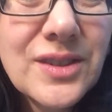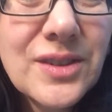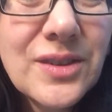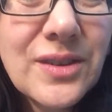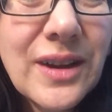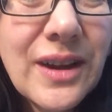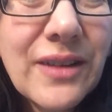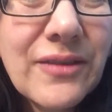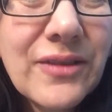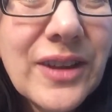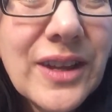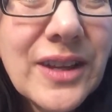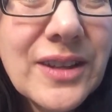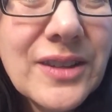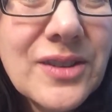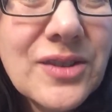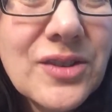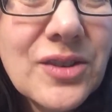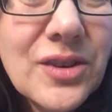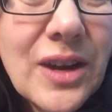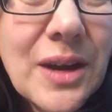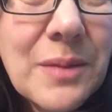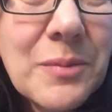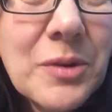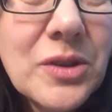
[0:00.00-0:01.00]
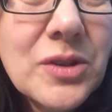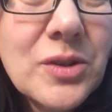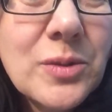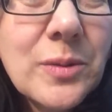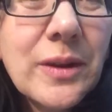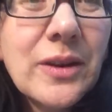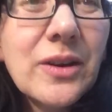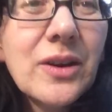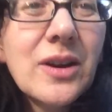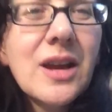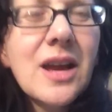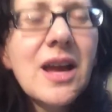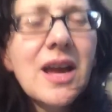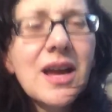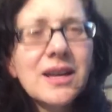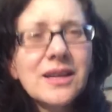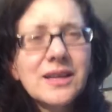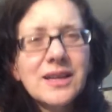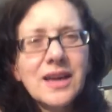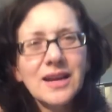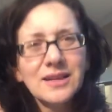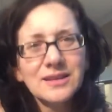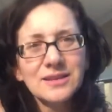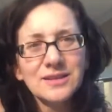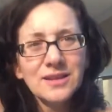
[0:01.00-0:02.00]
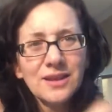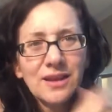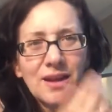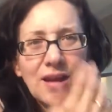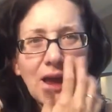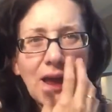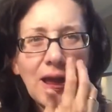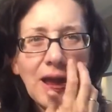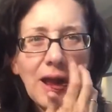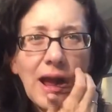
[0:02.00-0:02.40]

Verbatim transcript: Do you have Instagram or Twitter? Yes.